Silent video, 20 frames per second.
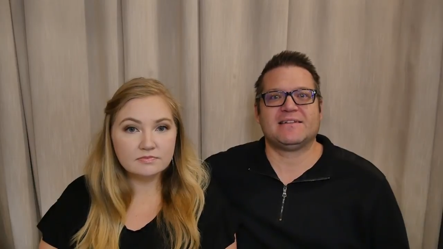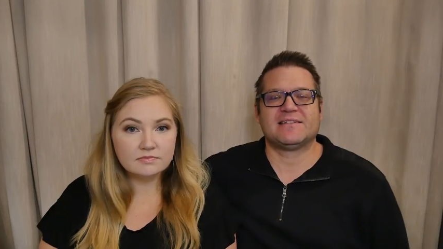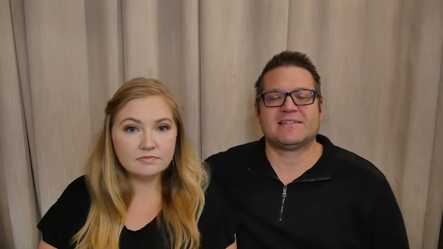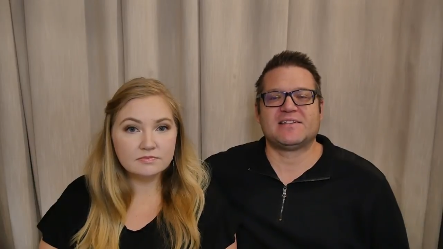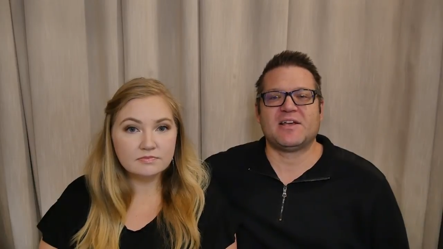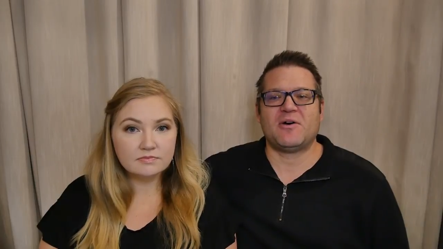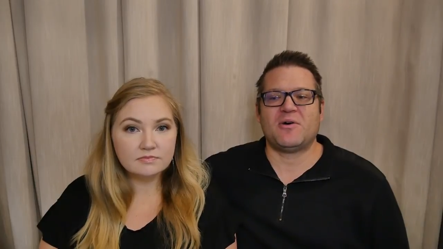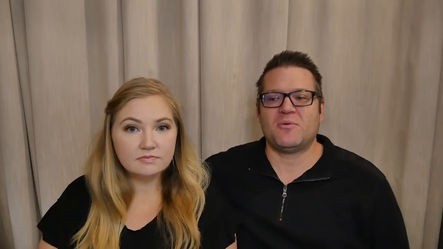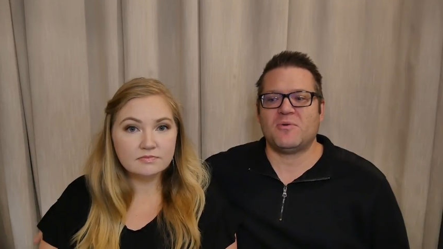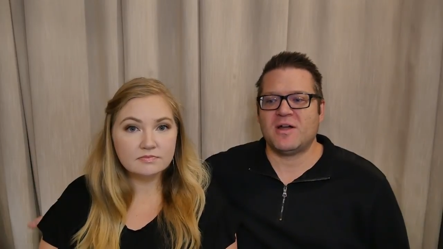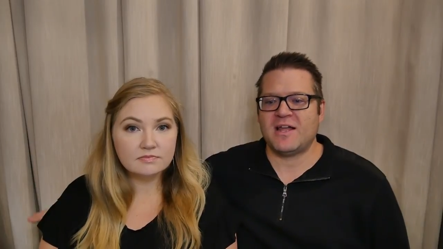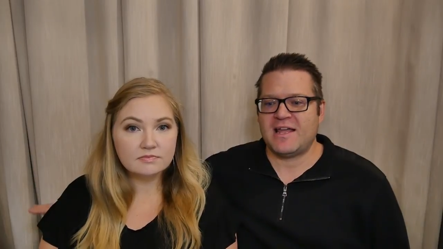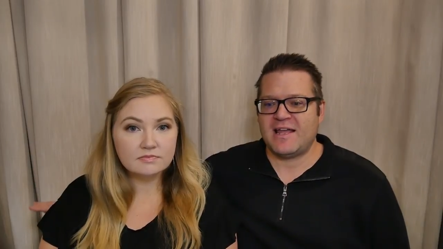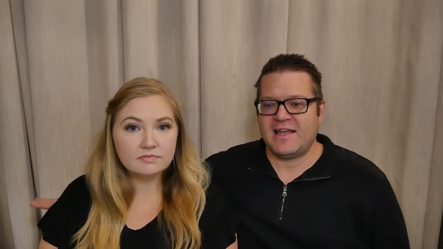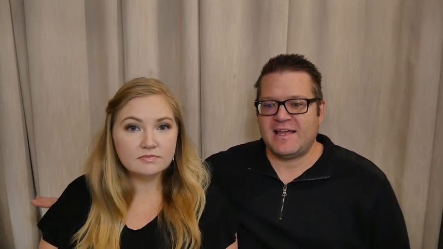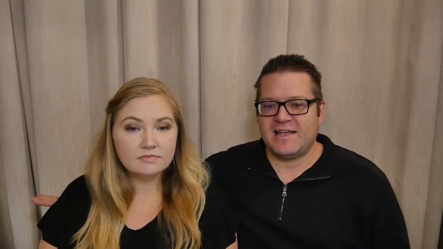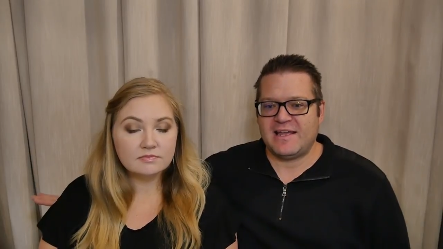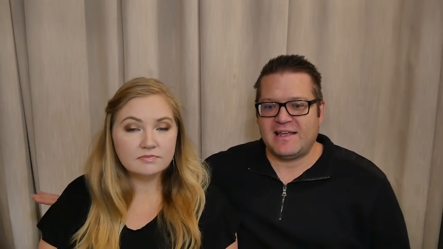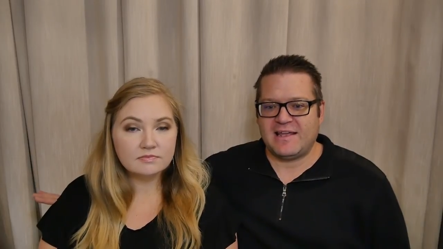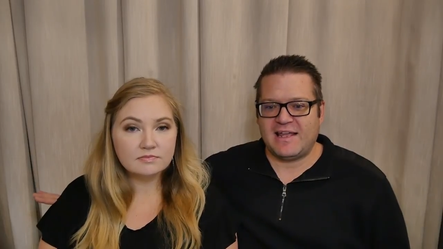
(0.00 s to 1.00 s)
Speaker 1: So,
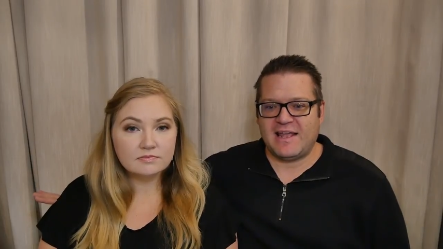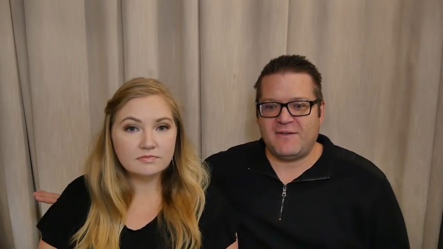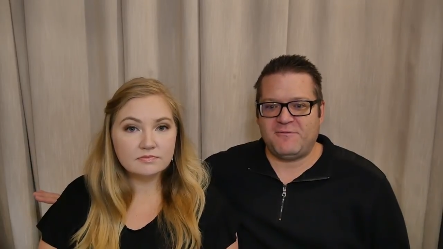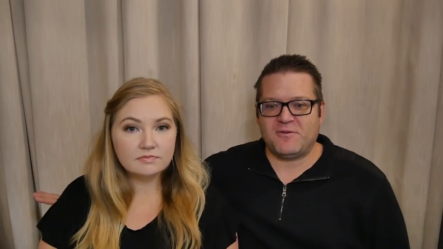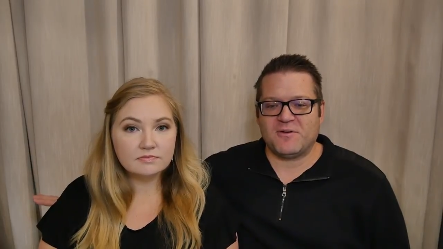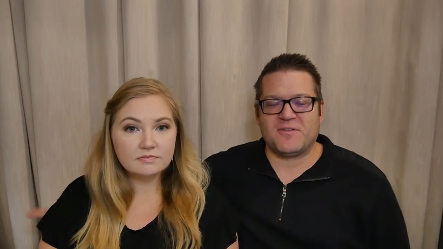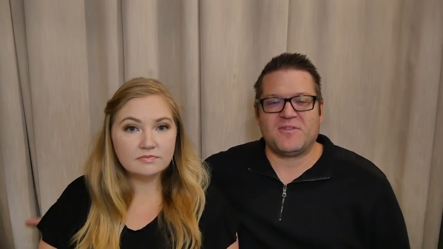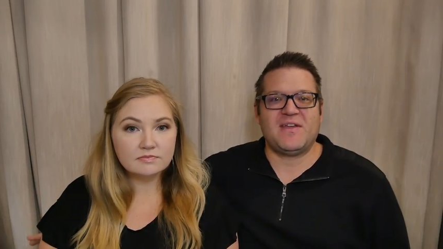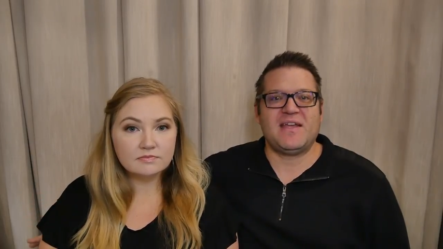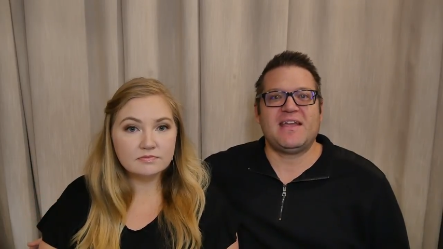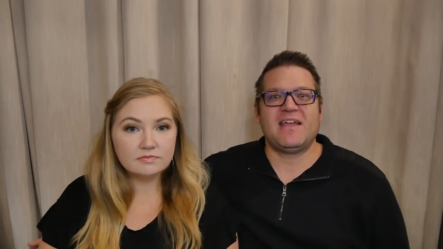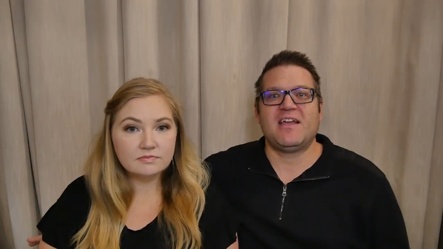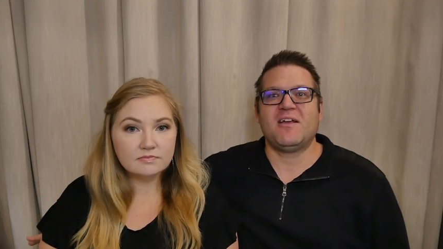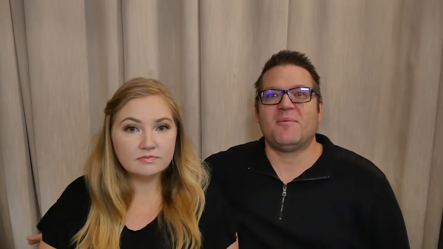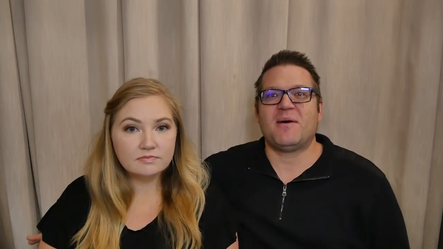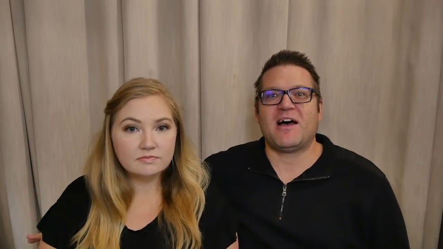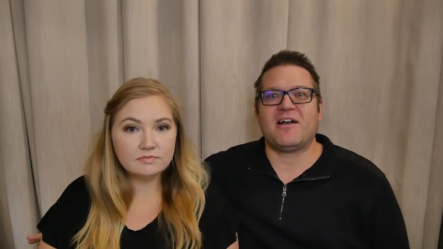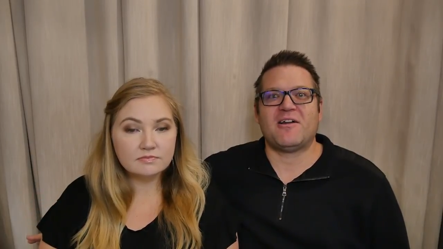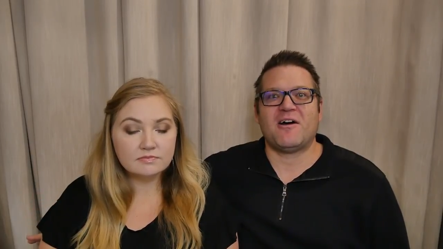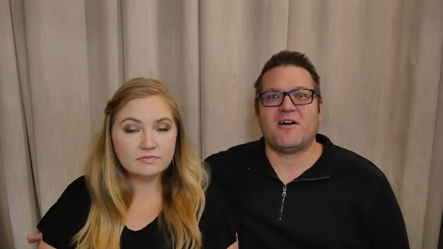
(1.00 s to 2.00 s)
if you're thinking
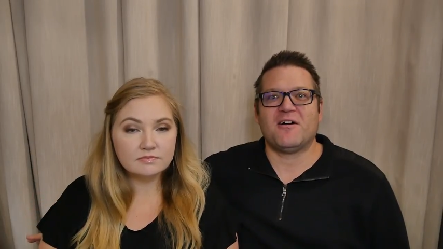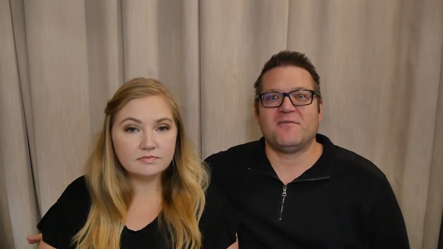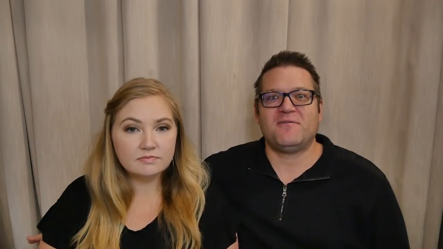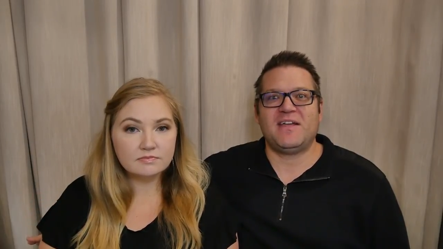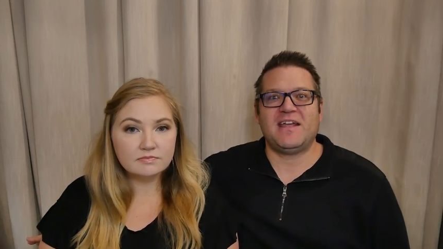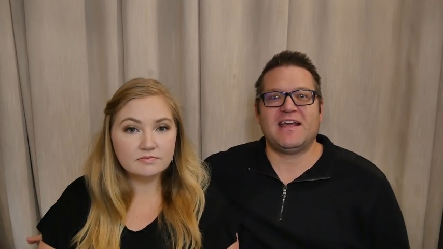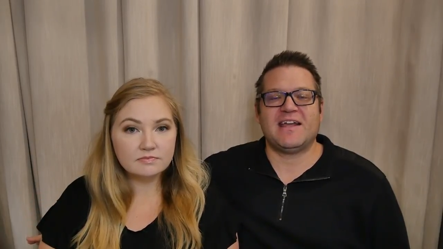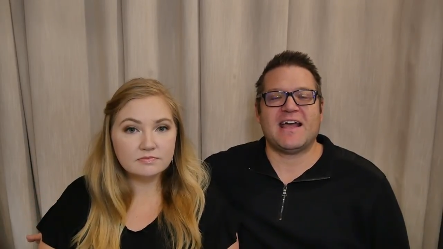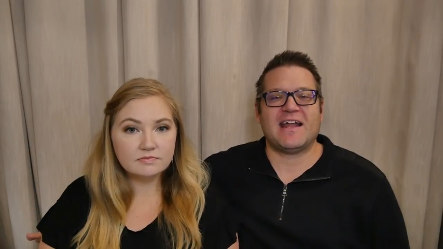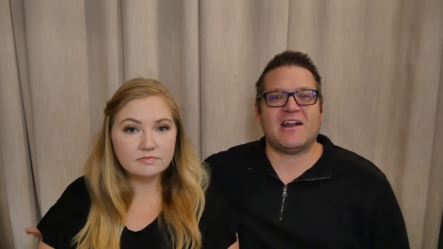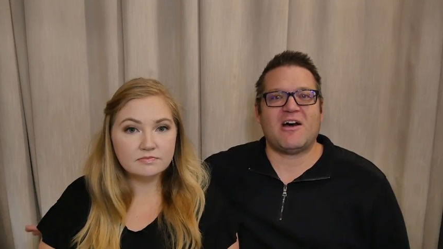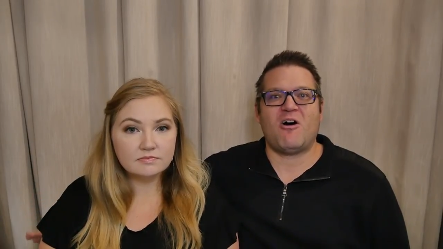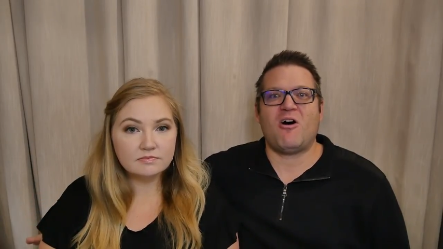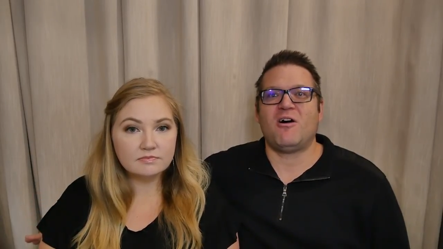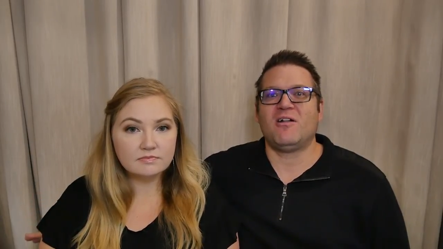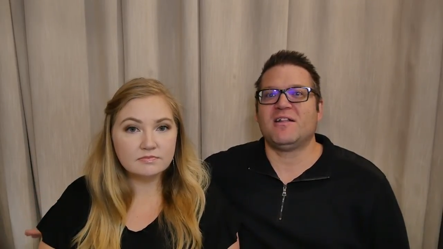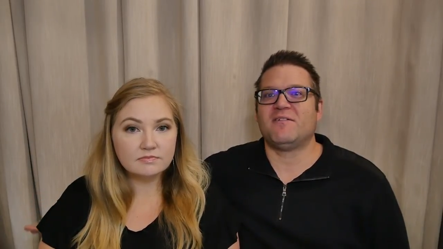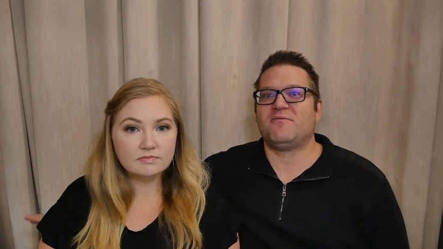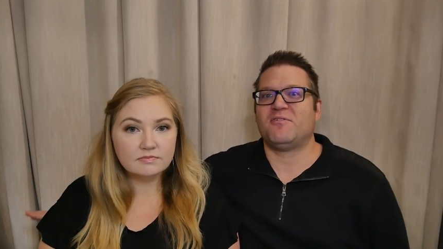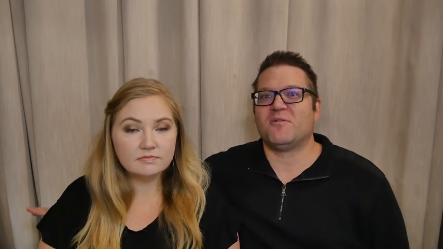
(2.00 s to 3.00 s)
about RVing at
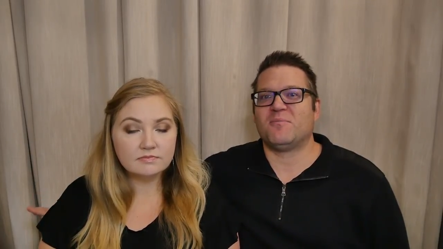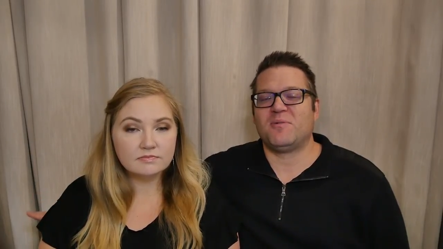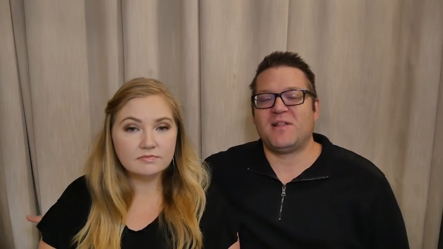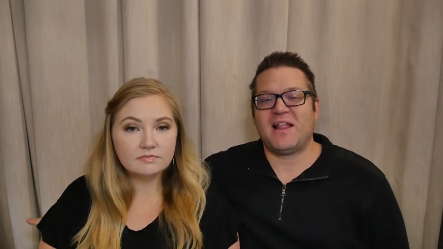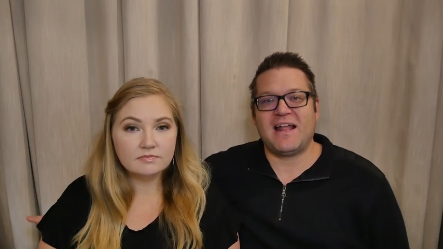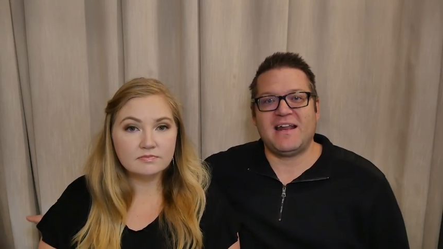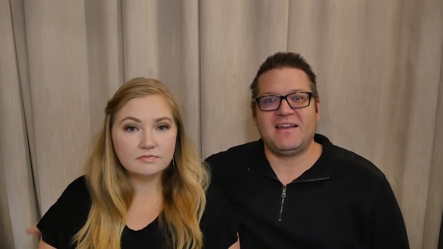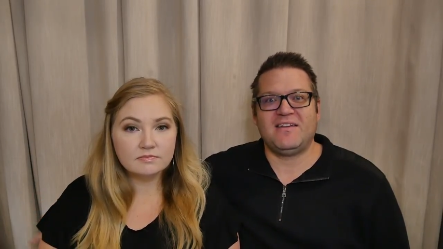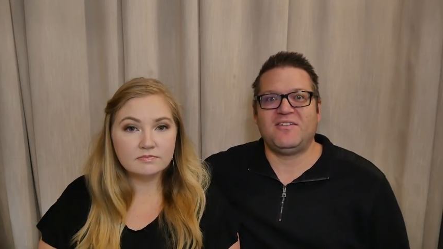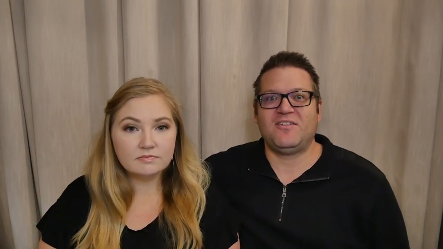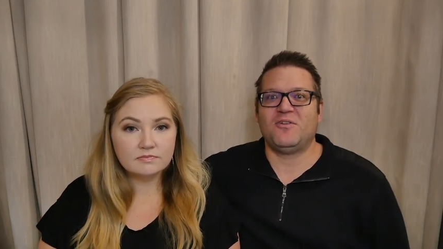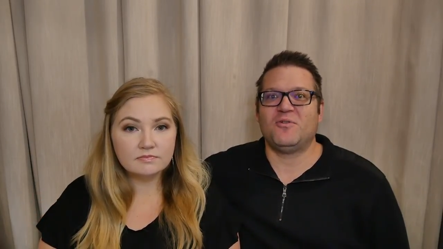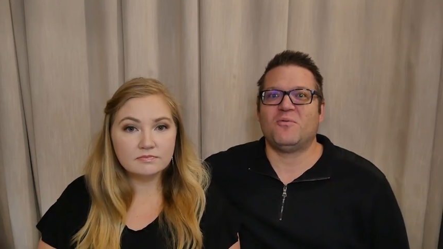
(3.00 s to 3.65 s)
all, if you're planning to